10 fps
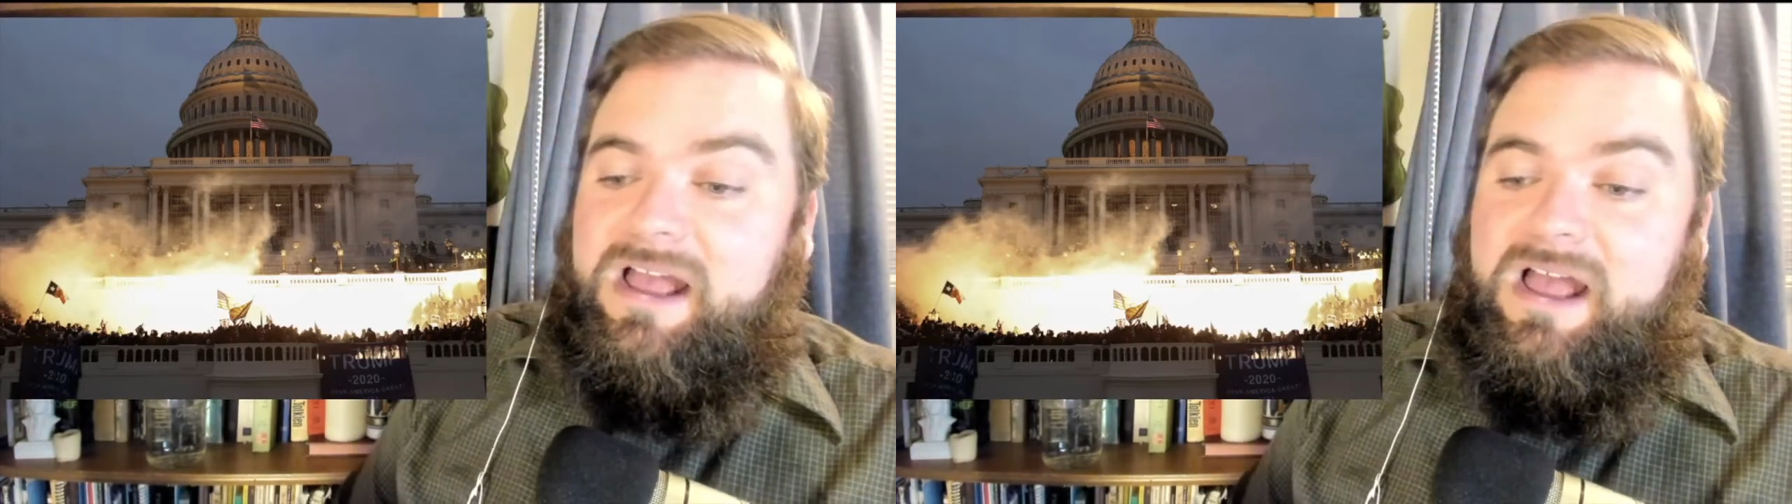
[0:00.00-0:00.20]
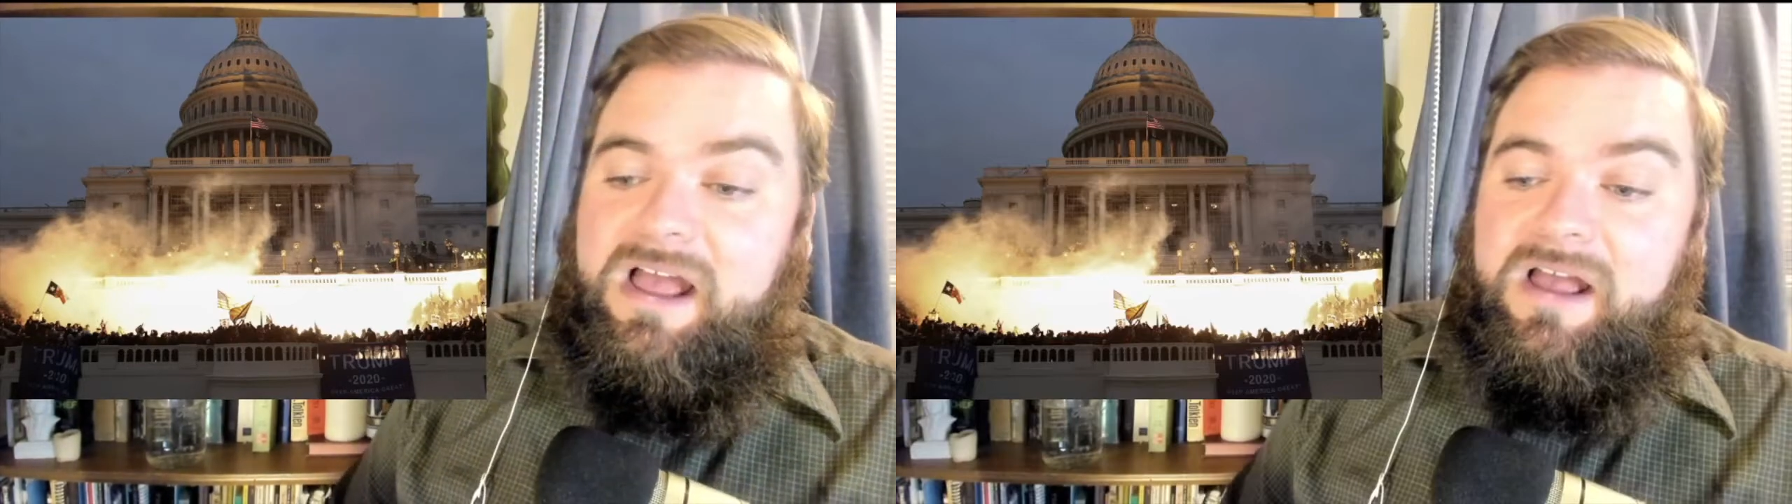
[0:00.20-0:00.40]

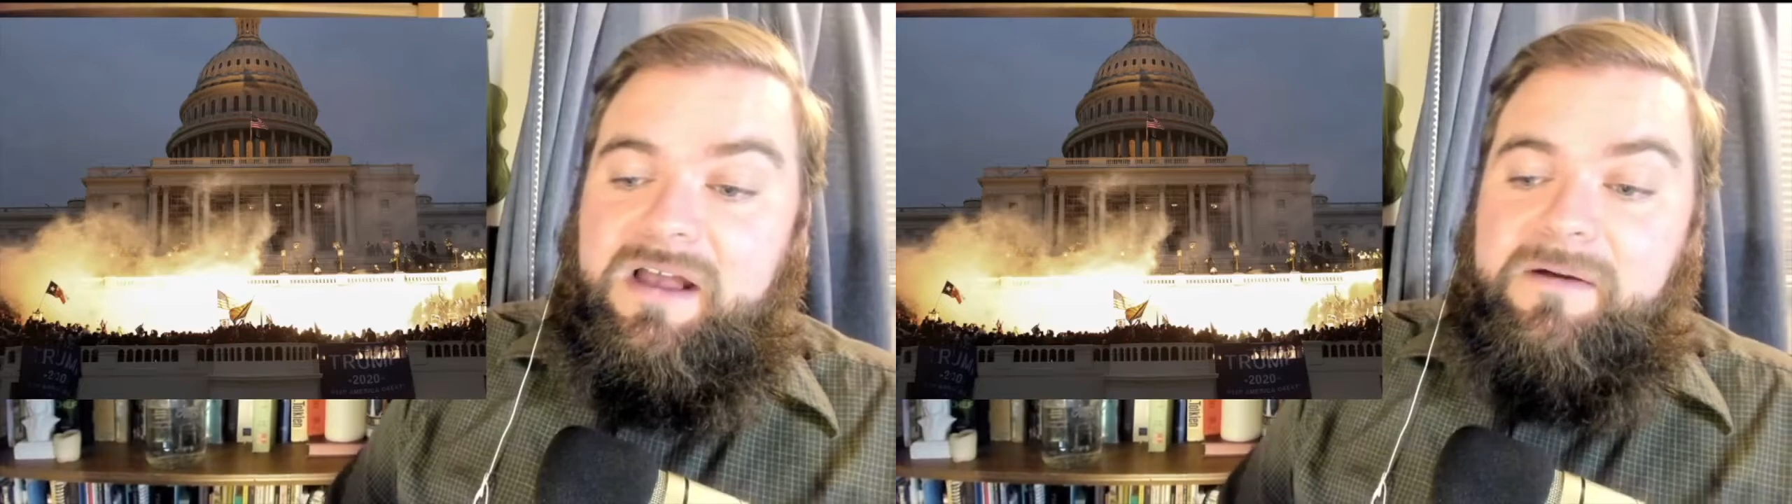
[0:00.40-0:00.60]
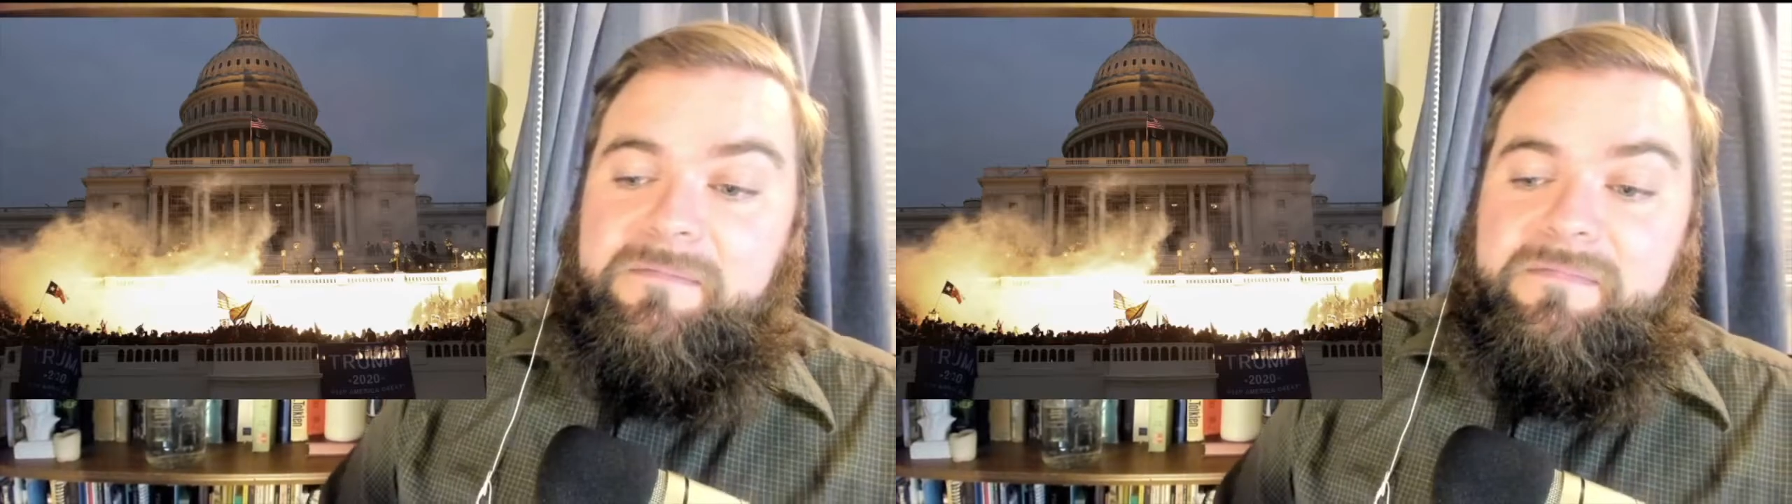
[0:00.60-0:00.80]

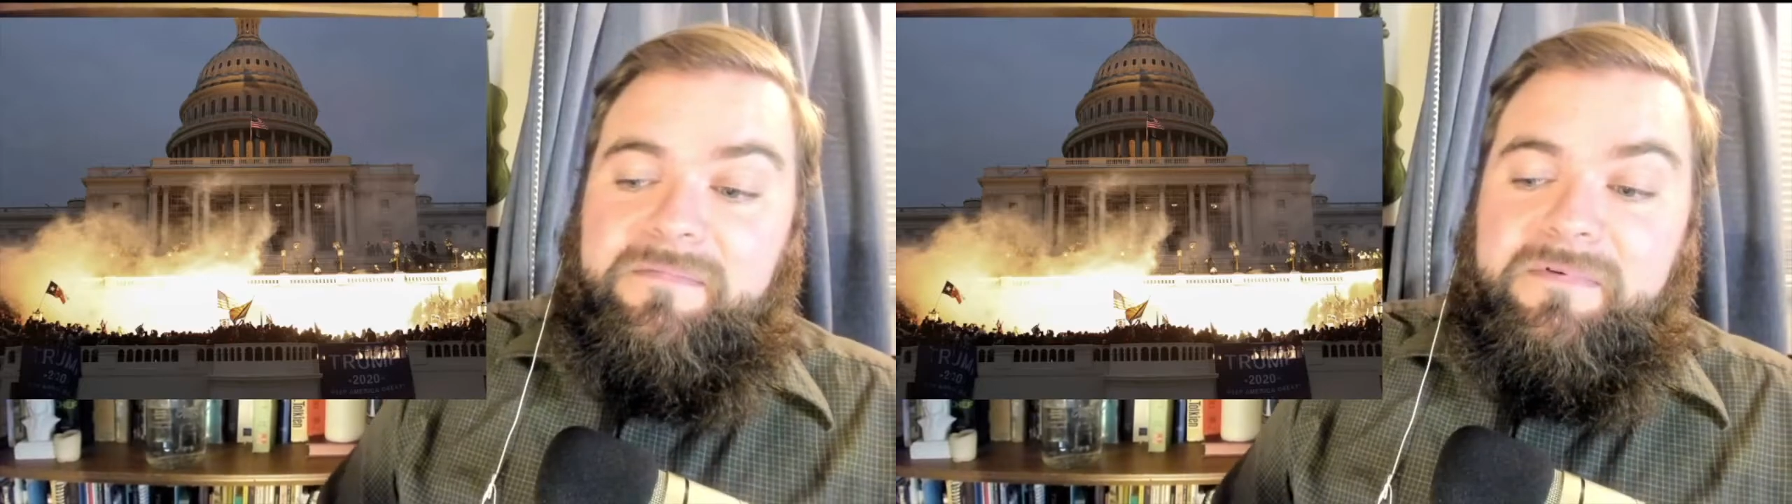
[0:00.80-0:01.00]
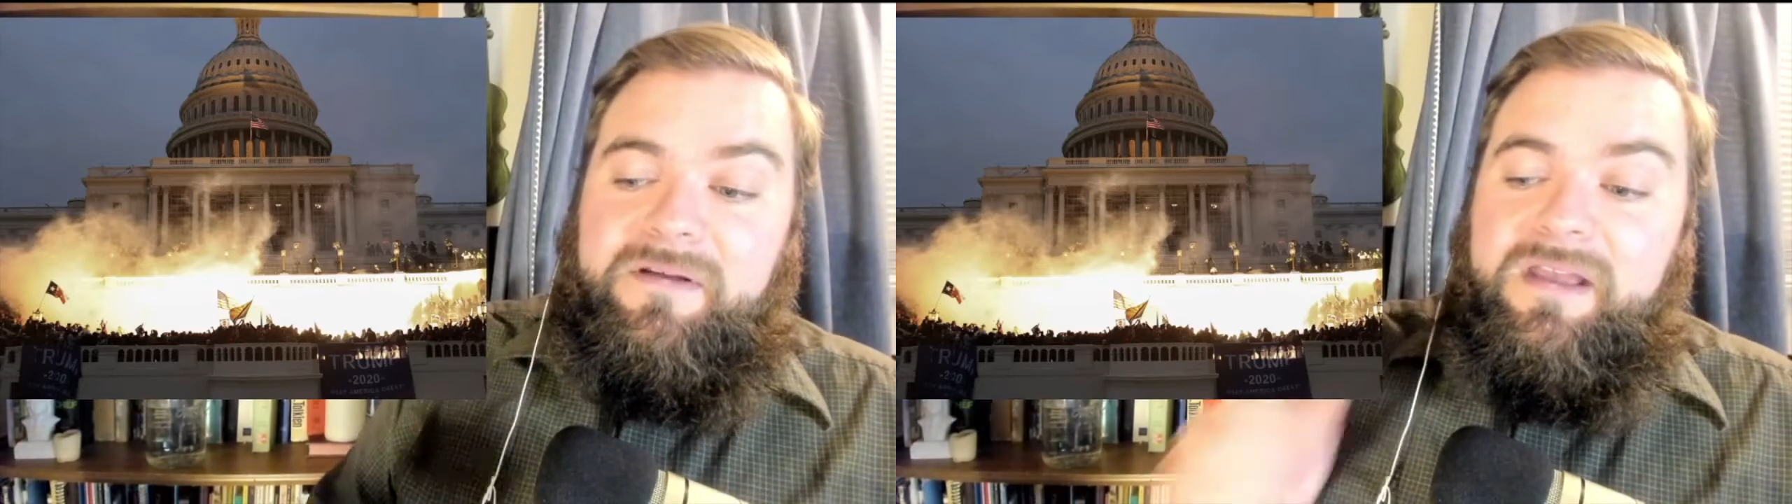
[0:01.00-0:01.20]

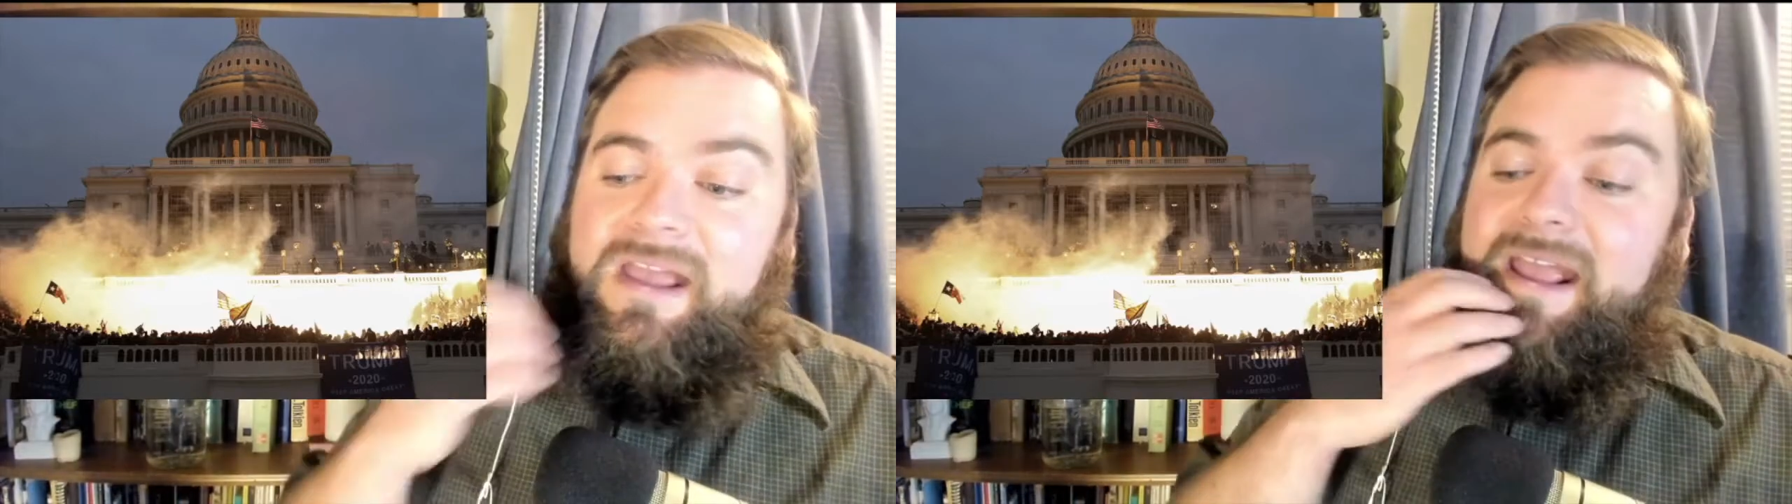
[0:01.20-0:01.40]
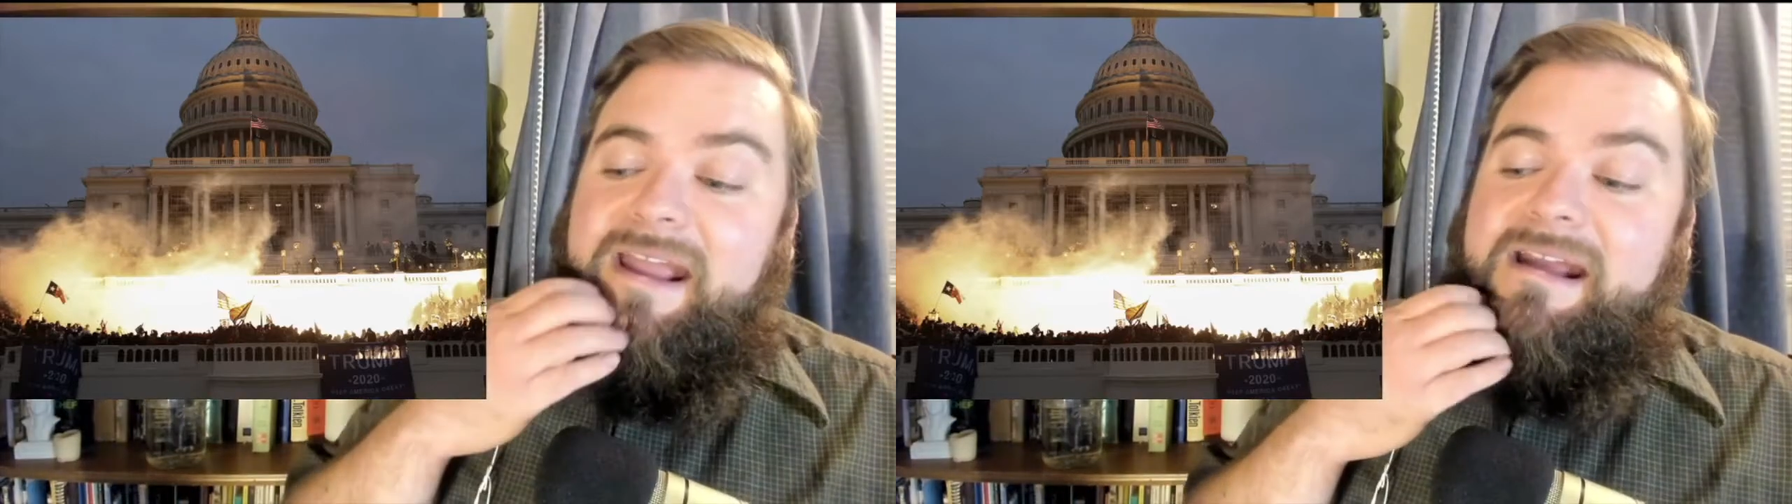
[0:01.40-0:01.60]

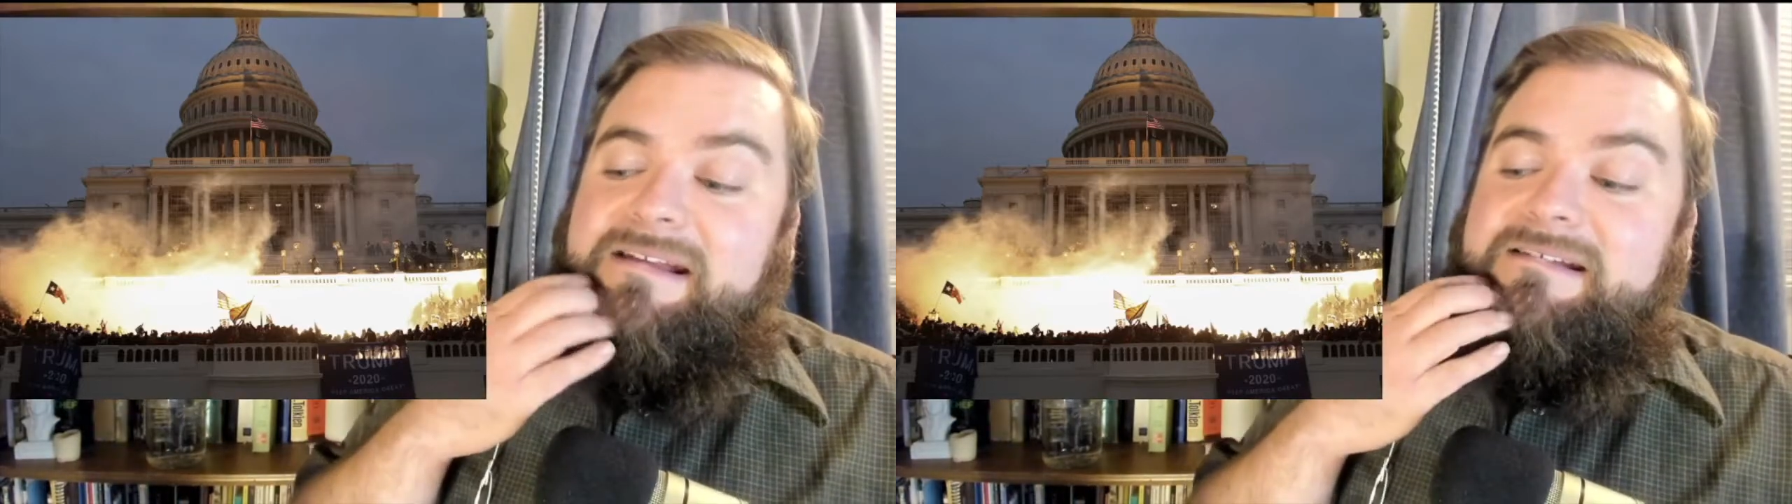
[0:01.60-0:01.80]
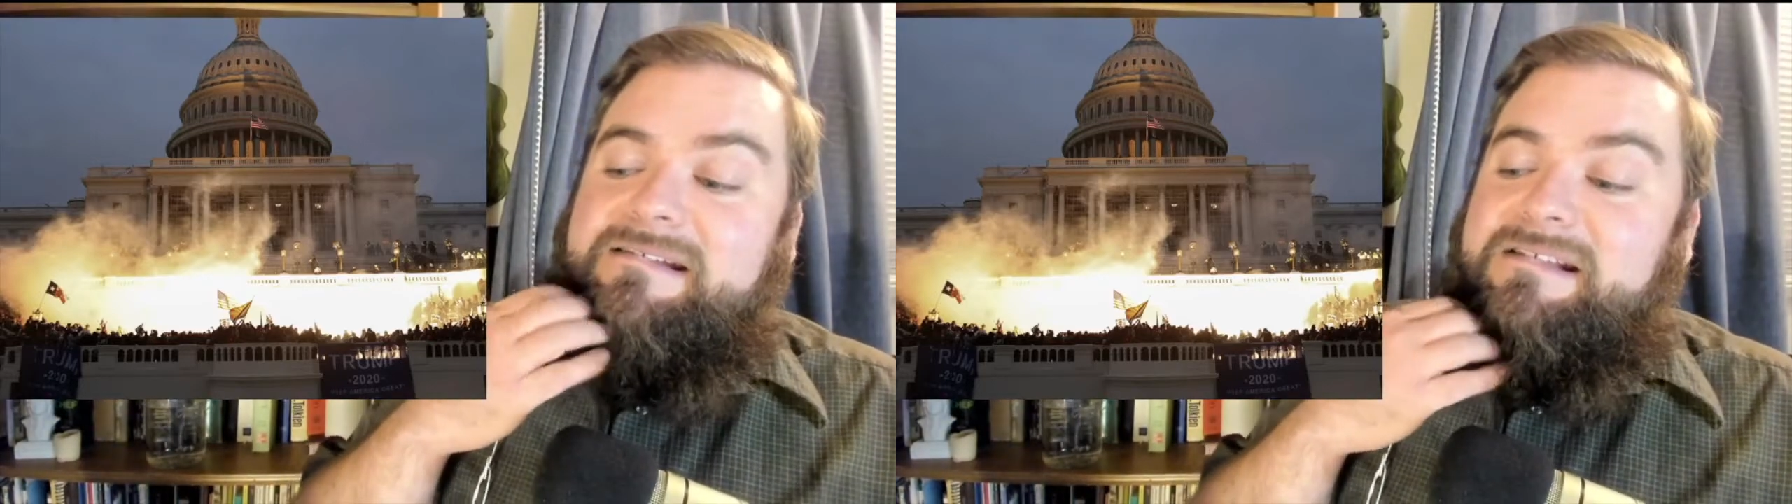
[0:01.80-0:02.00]

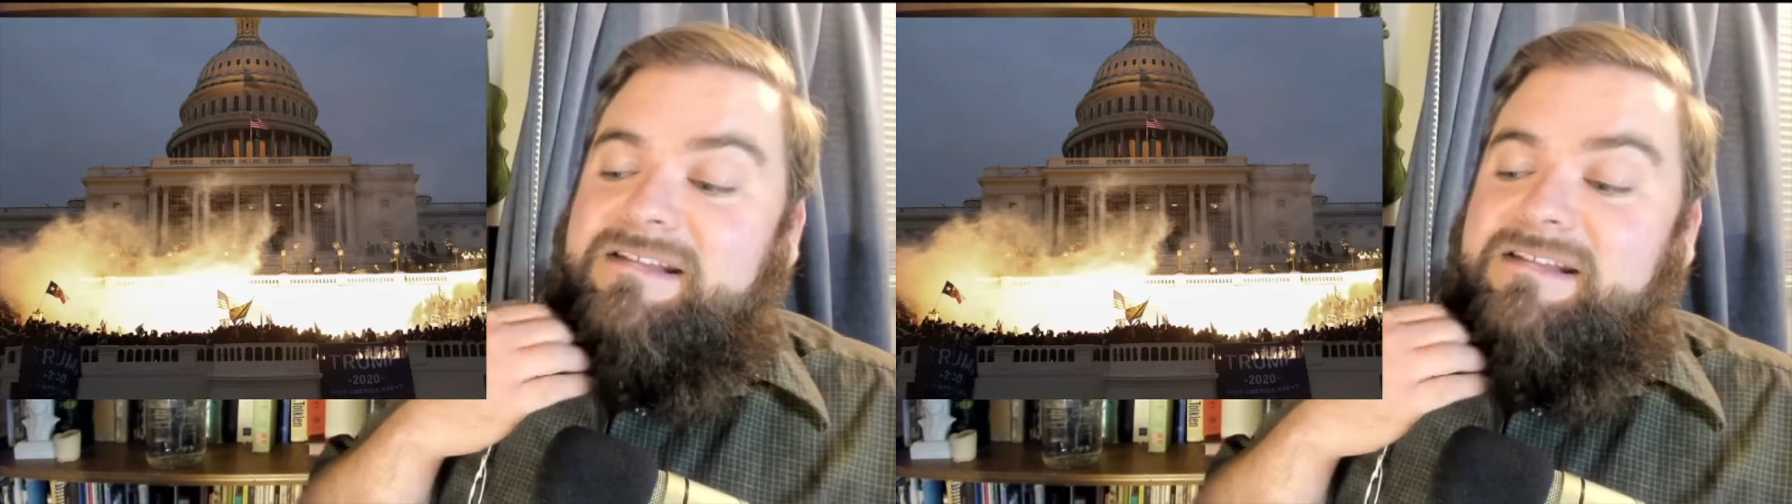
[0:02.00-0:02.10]
And